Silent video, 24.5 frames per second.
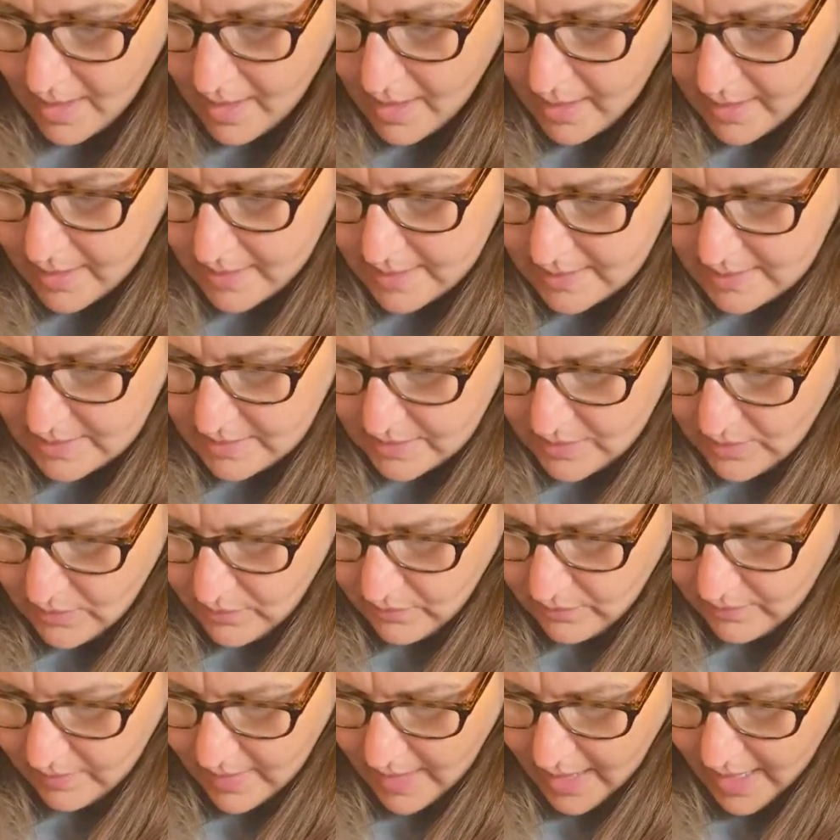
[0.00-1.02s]

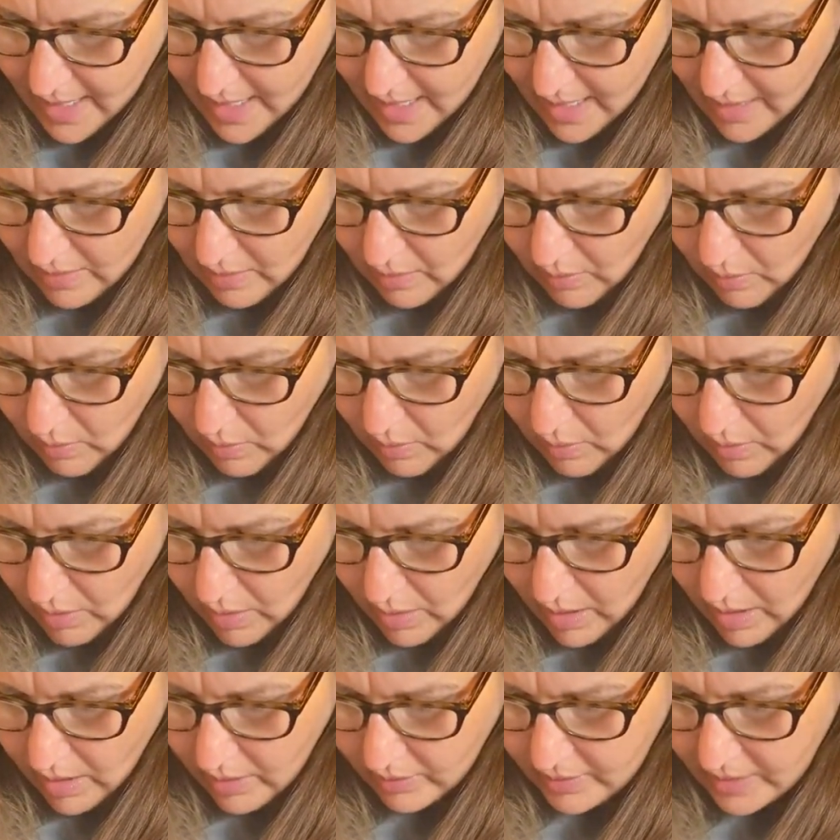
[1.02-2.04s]
Soon they had
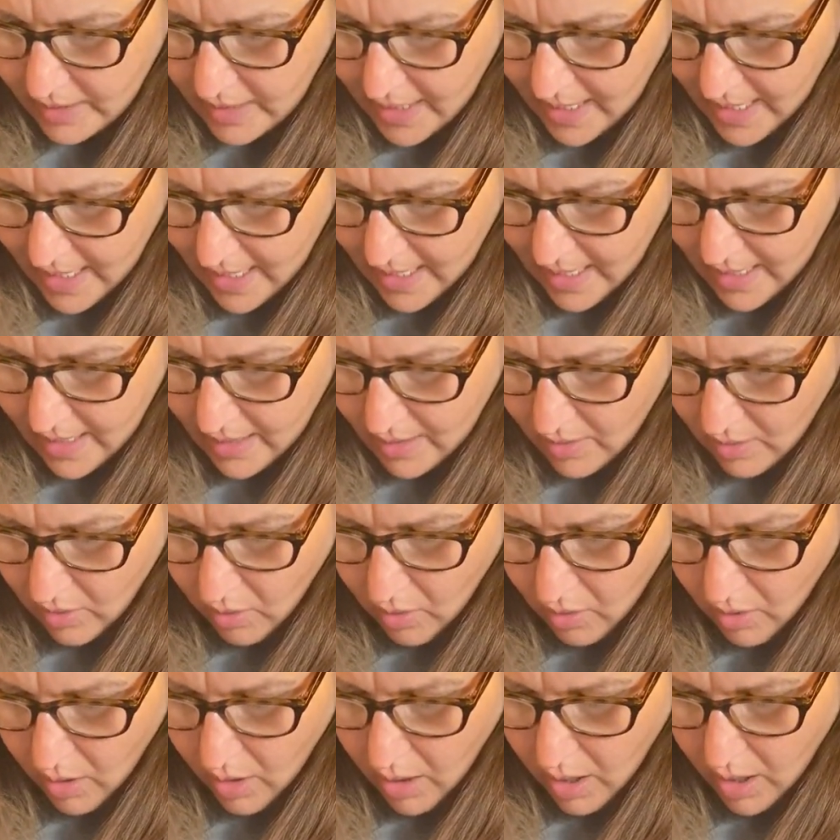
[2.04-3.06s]
all the hay,
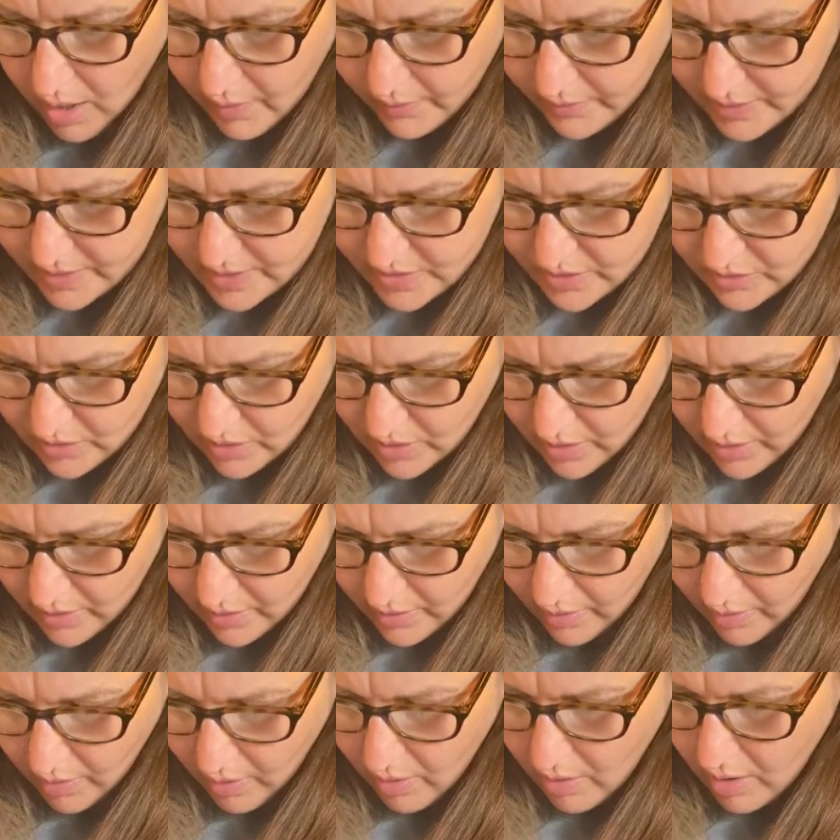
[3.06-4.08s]
all the straw,
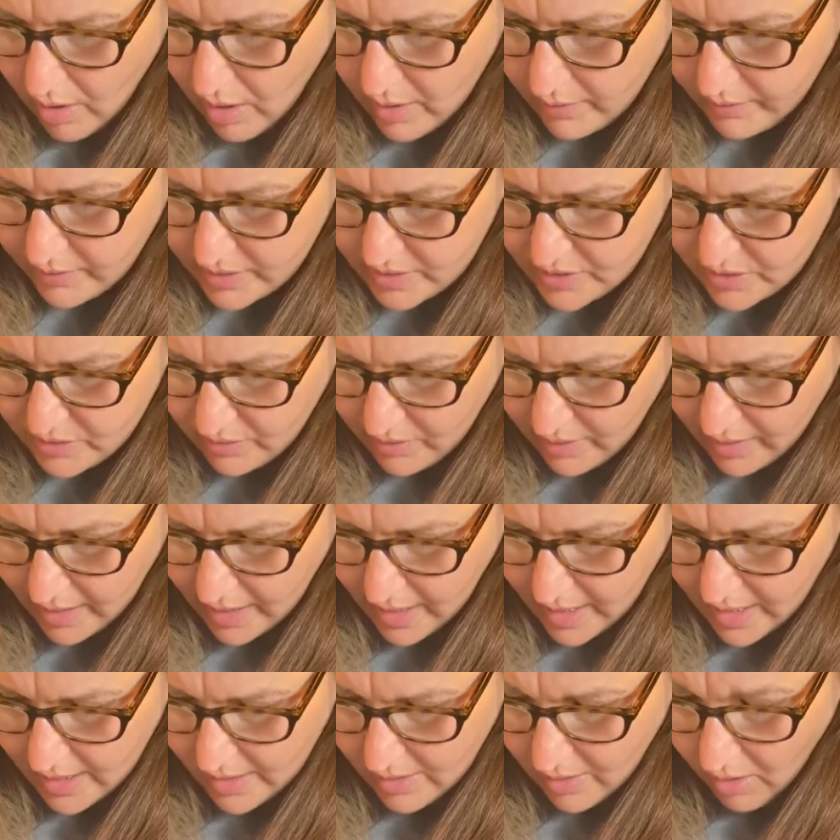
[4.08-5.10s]
all the string,
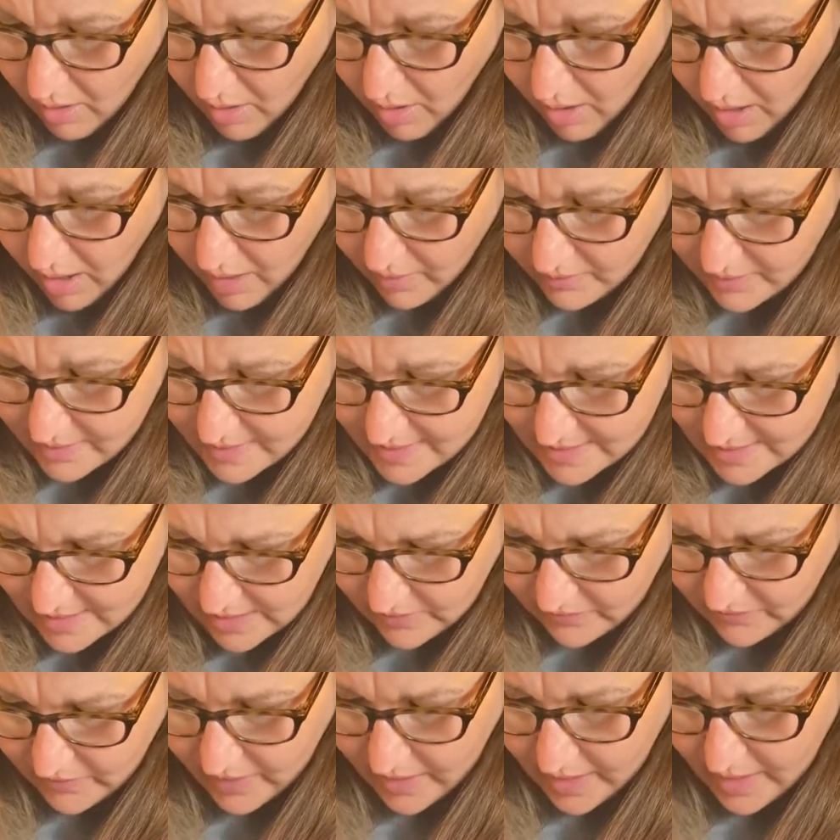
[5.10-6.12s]
and all the
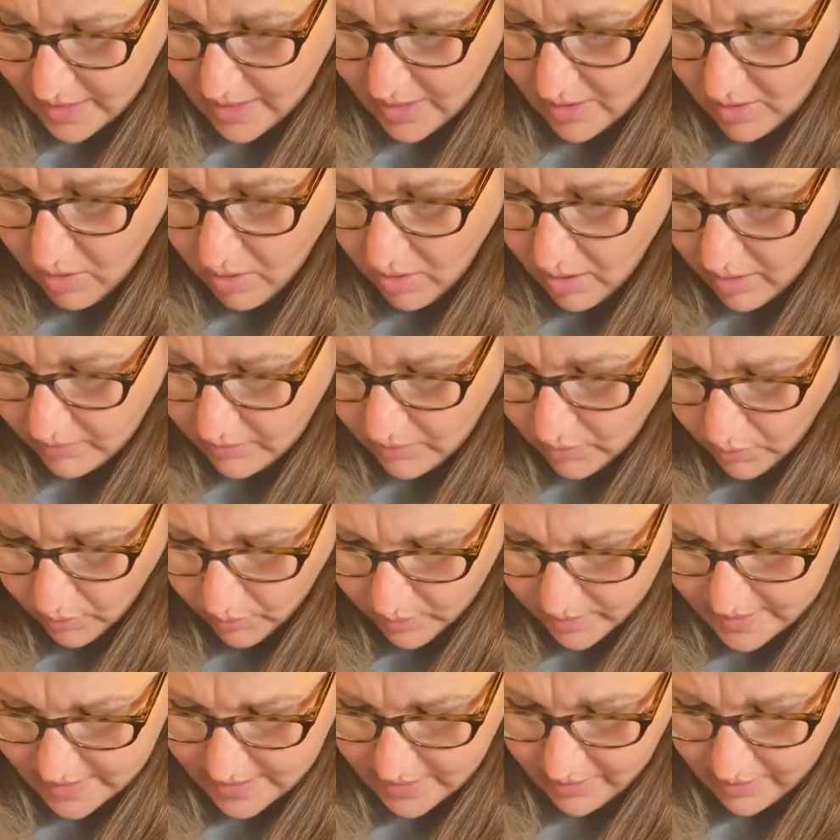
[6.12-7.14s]
stuffing, and all the
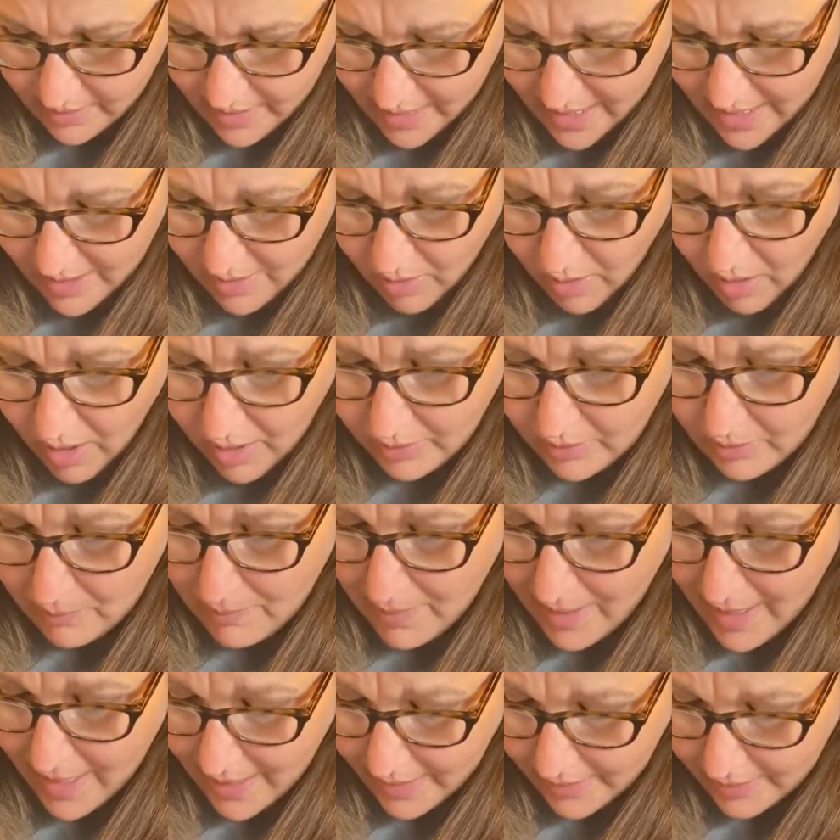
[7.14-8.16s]
horsehair, and all the
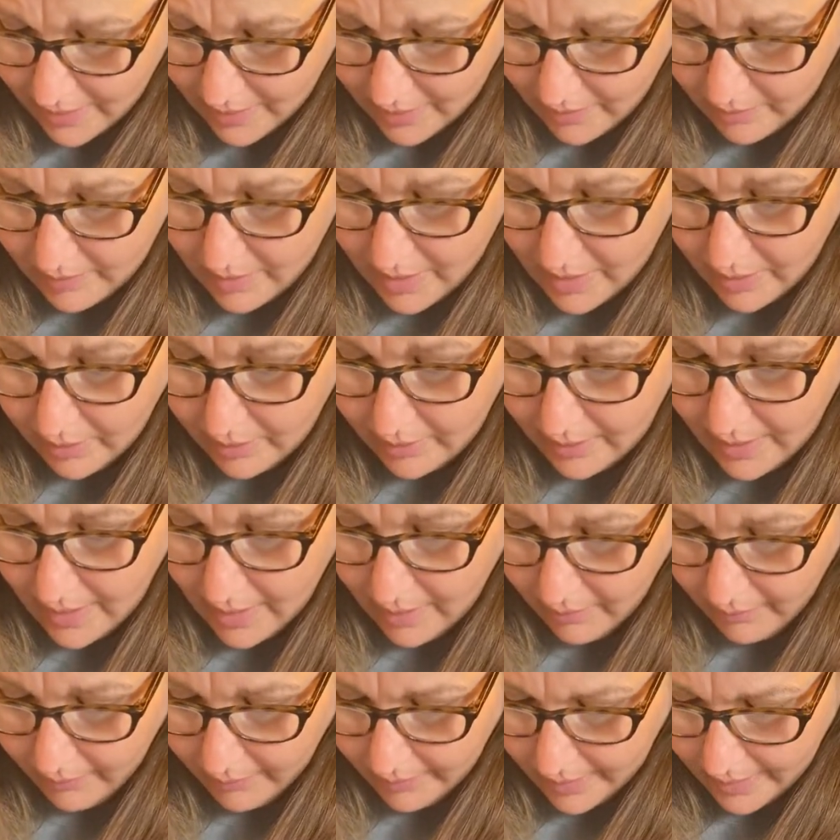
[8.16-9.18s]
man hair they could
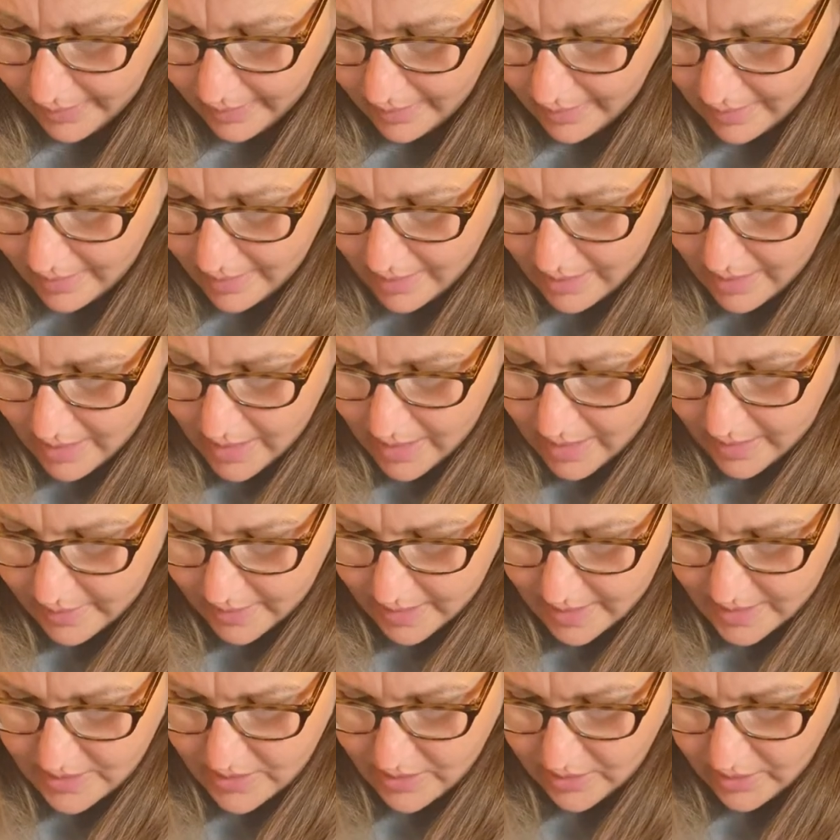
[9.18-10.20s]
carry.
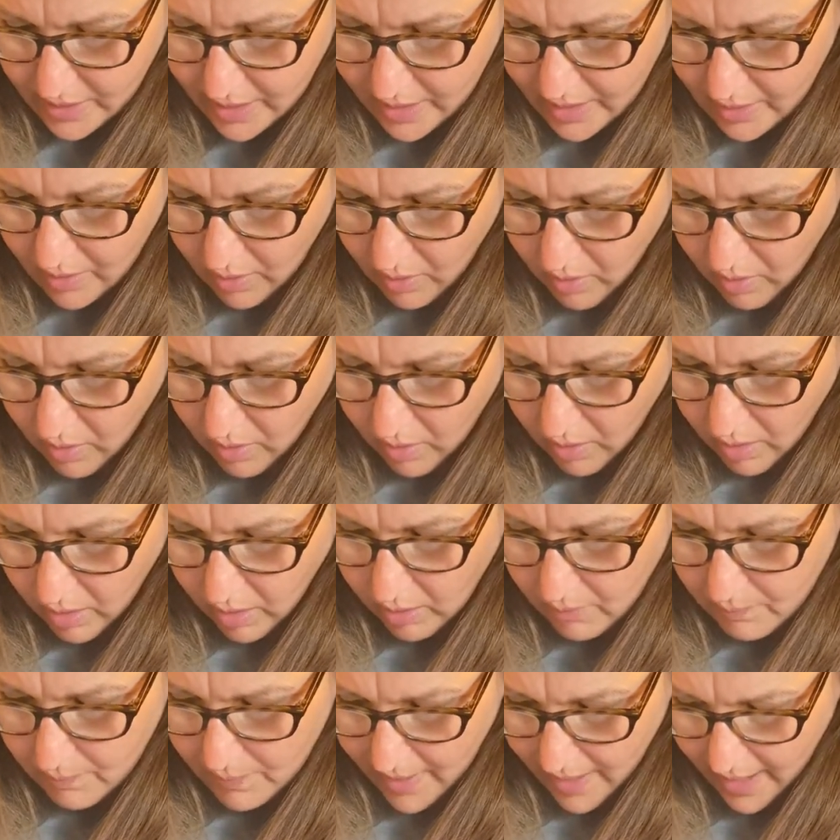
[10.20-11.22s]
They took it
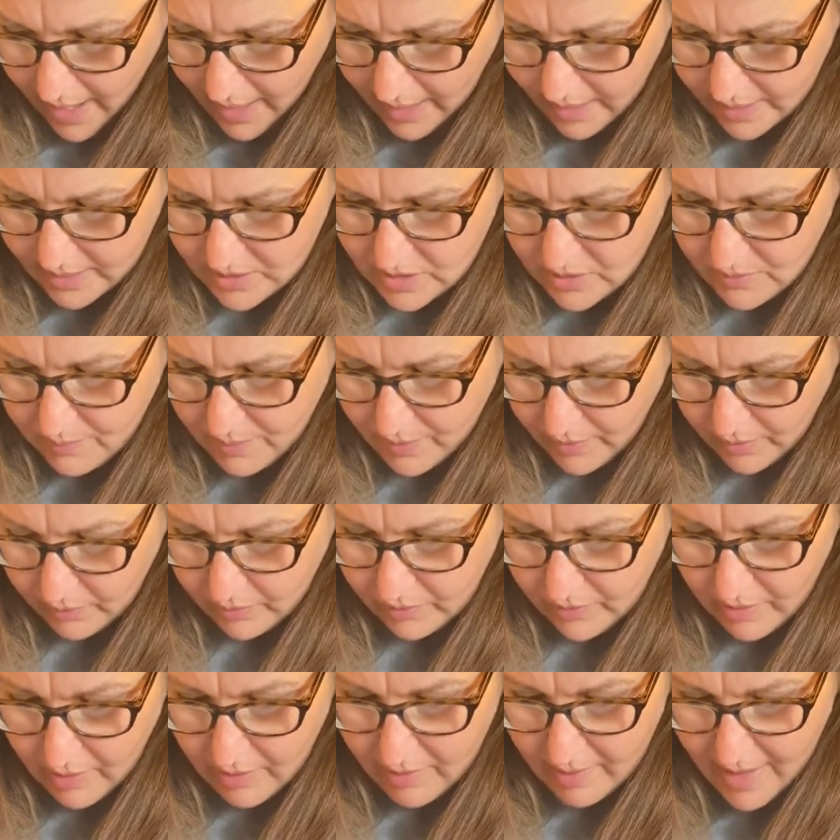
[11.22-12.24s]
all back to build
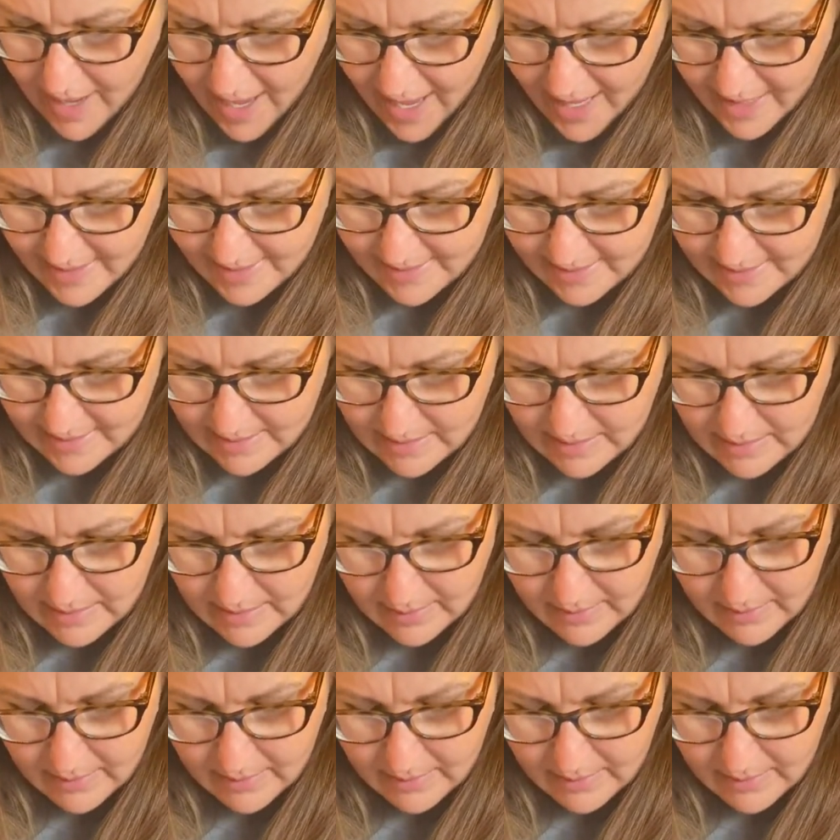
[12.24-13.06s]
their nest.